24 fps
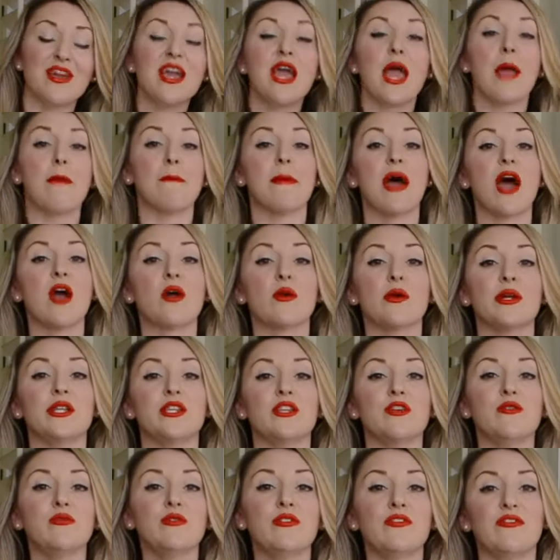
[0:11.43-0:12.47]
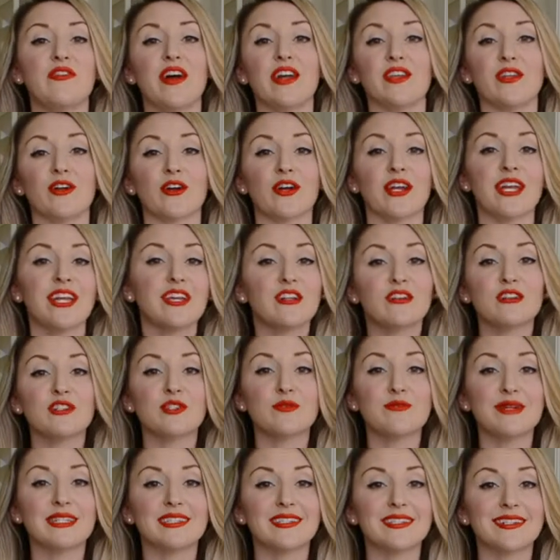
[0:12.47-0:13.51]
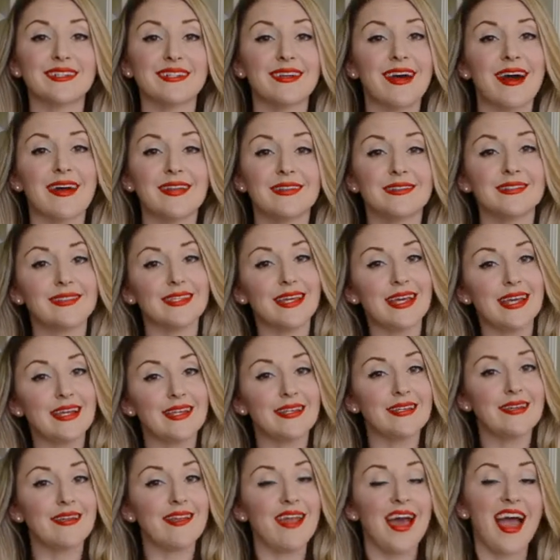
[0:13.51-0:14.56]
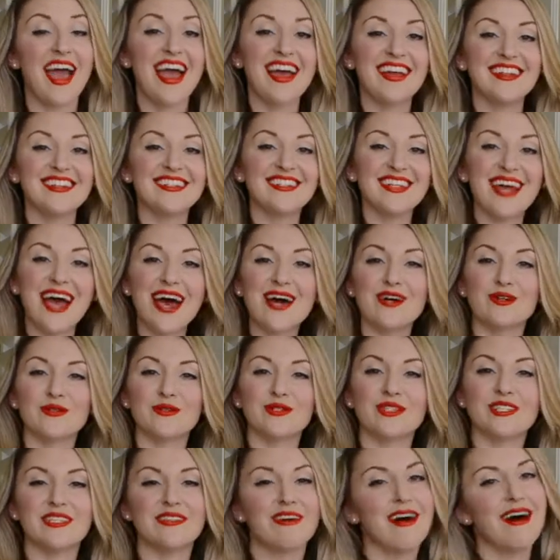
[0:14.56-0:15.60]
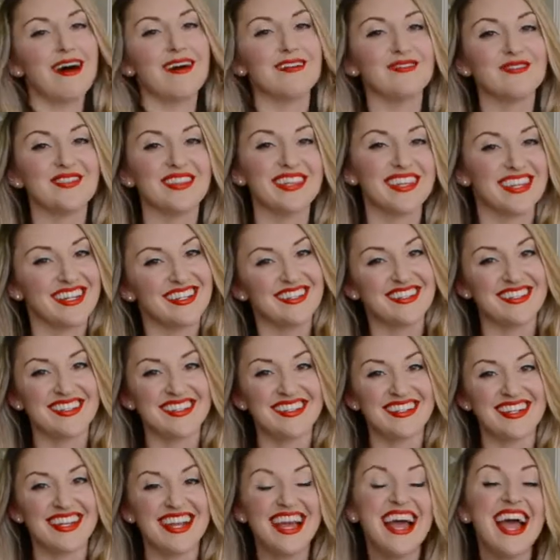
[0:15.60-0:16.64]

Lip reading: empowering you to find your inner domestic goddess in and out of the kitchen.